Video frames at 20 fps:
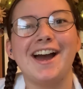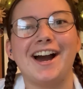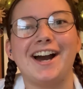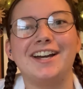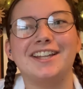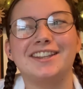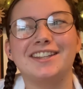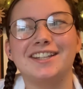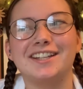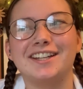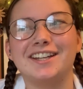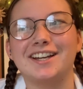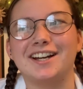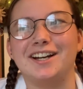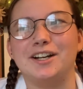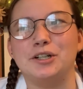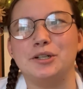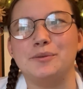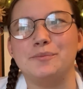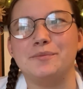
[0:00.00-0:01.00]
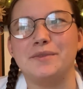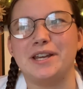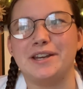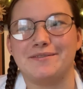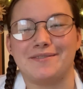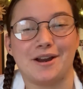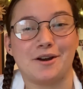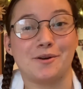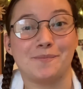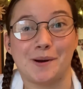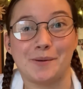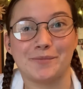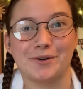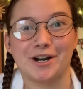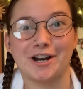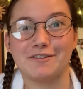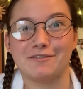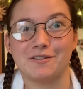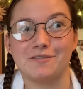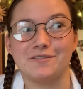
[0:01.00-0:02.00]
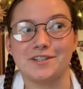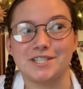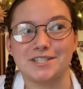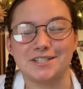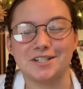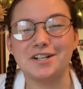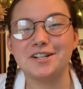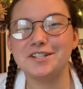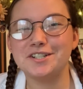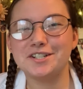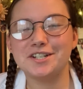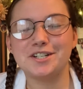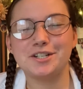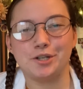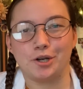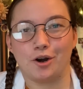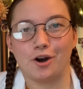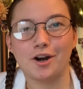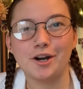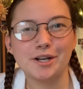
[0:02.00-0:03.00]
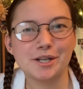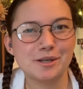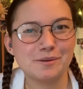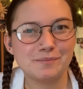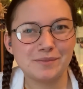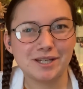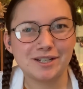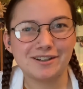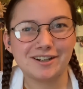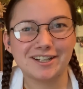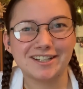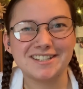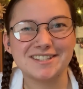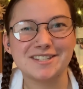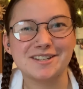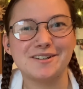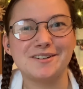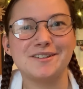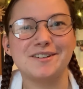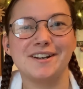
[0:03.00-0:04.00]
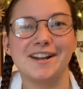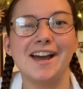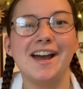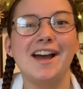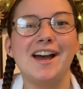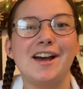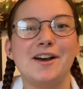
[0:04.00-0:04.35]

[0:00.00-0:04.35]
I think um, if I remember right from physiology, your heart can beat on its own,